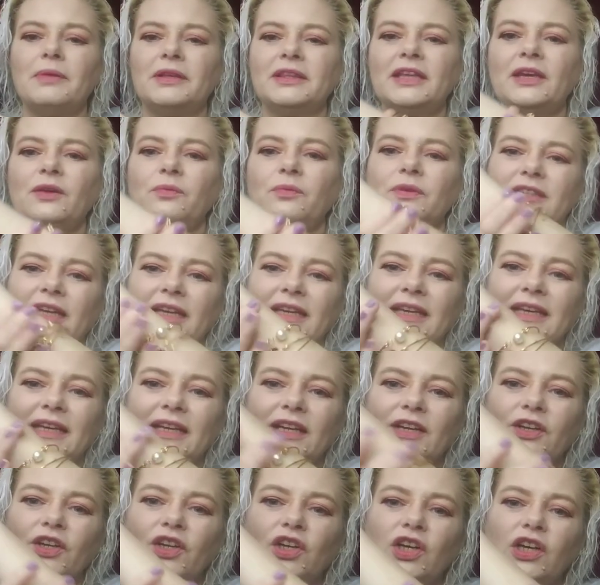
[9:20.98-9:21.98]
But then once I get
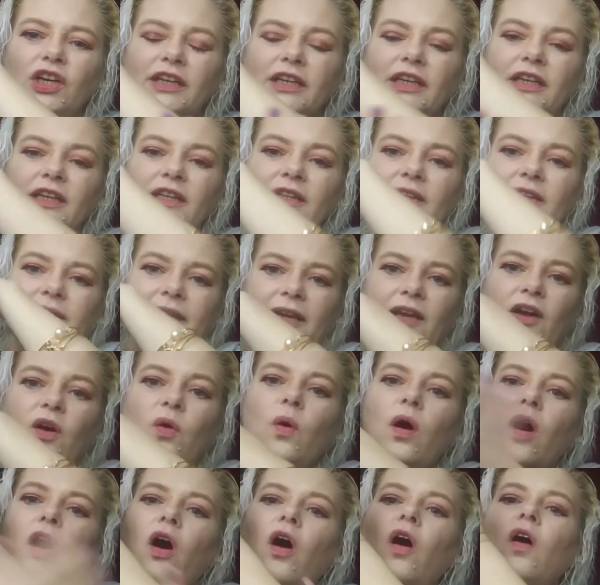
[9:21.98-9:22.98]
it on, they
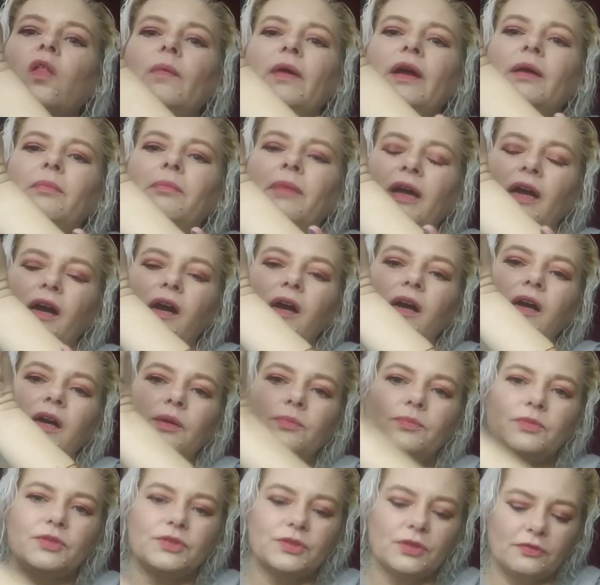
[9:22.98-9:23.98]
go all the way up my
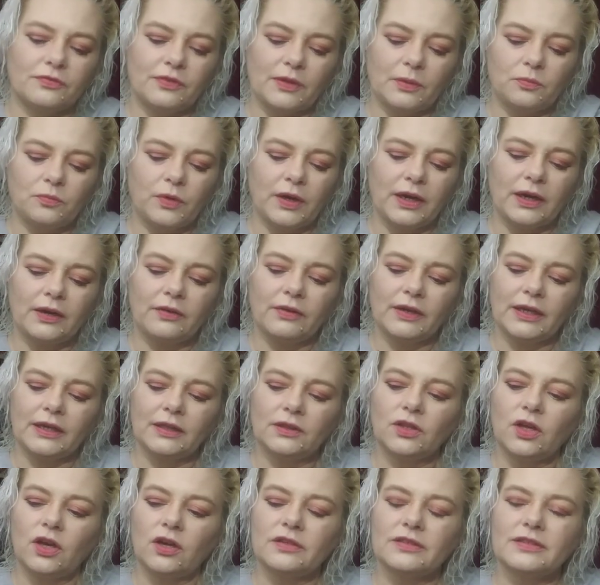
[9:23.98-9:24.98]
arm. So if I'm
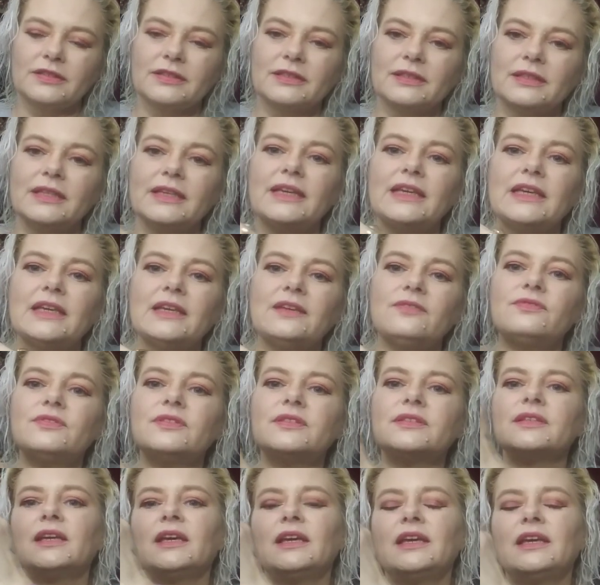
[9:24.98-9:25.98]
wearing long
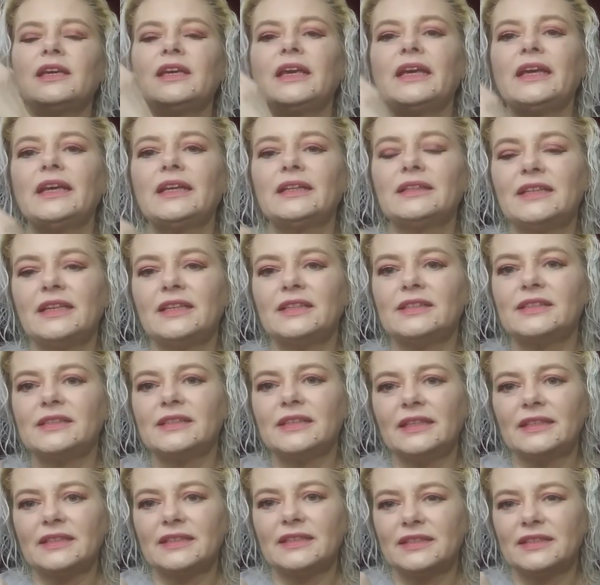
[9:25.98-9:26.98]
sleeves, it
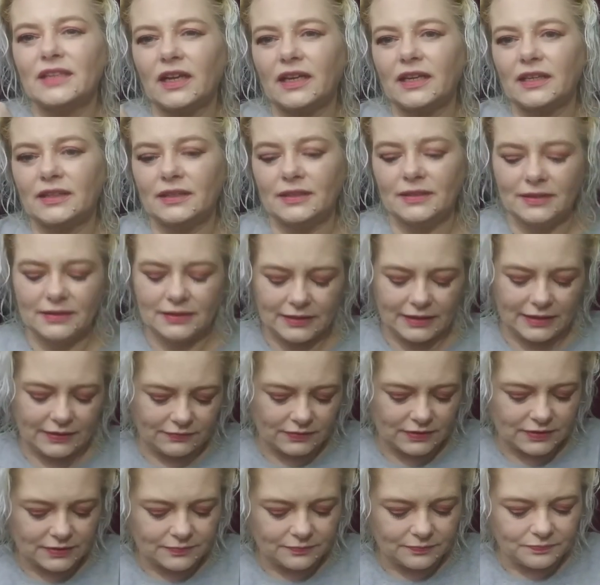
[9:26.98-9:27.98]
tends to get stuck in the
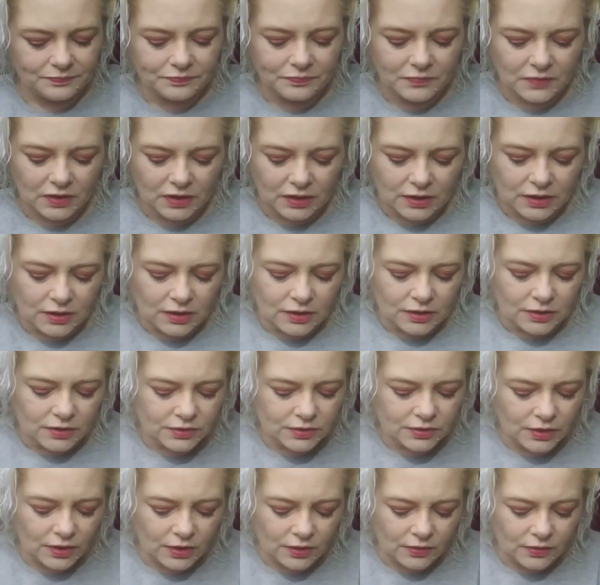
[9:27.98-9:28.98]
sleeves.
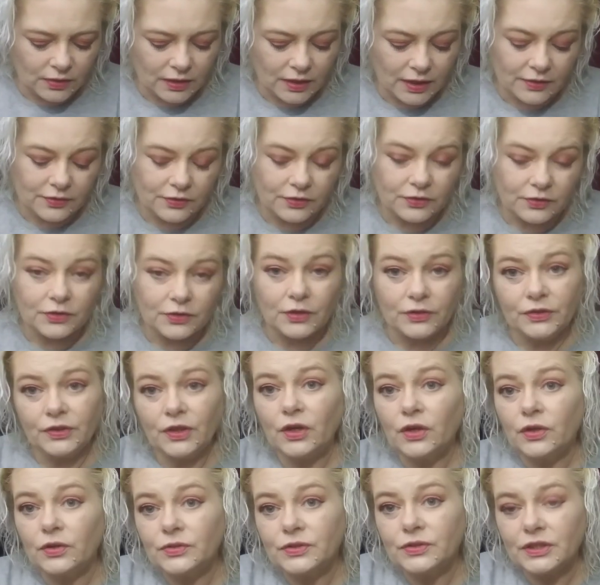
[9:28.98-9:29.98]
So other
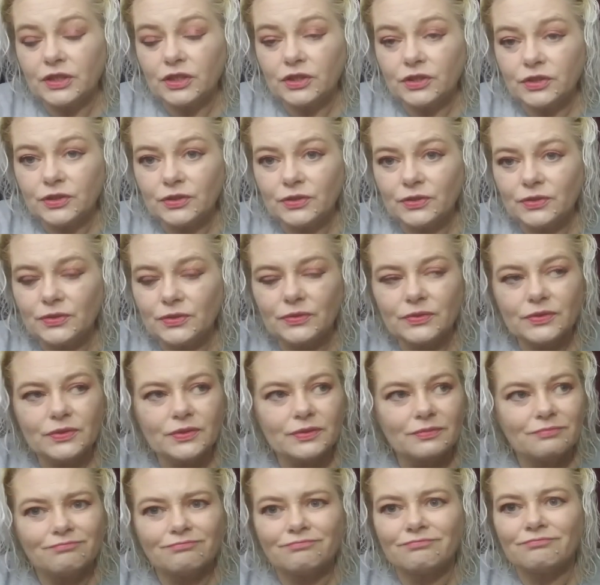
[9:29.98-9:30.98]
than those
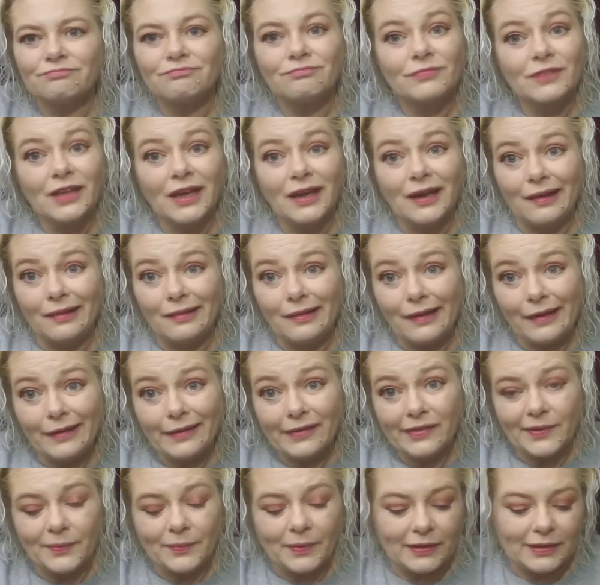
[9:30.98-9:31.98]
issues, I
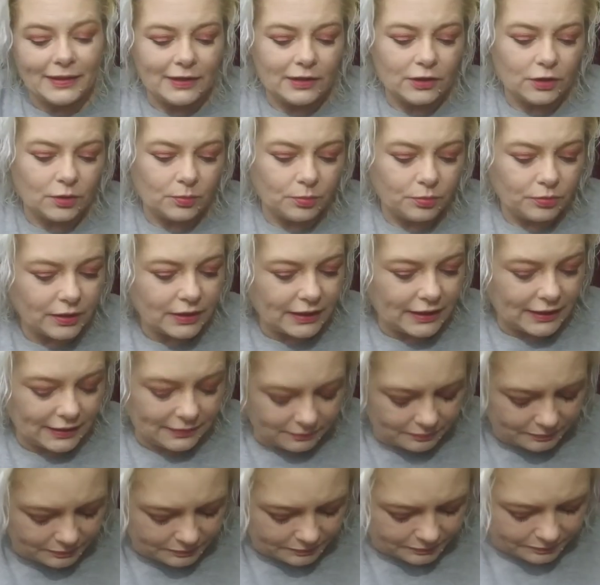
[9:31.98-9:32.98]
like them. I think they're
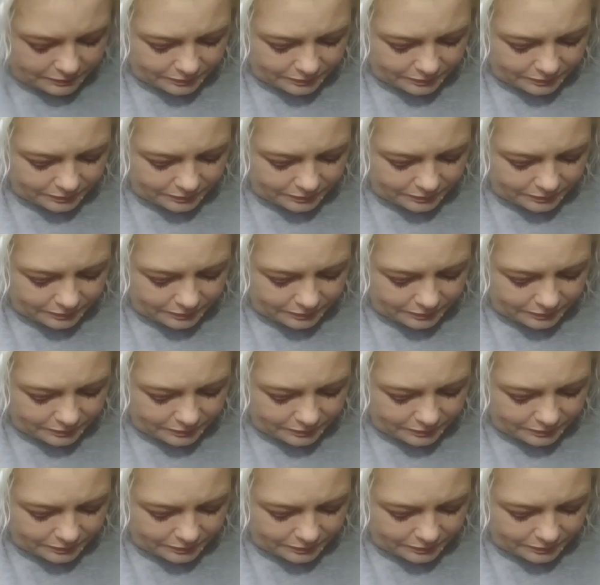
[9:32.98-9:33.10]
pretty.